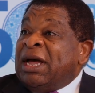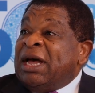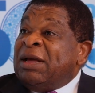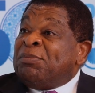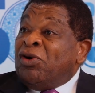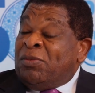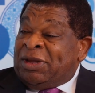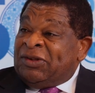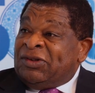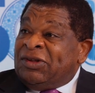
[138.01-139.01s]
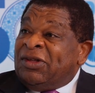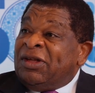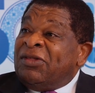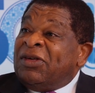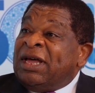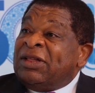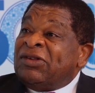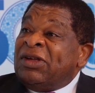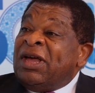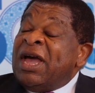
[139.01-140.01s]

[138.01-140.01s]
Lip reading: I promised that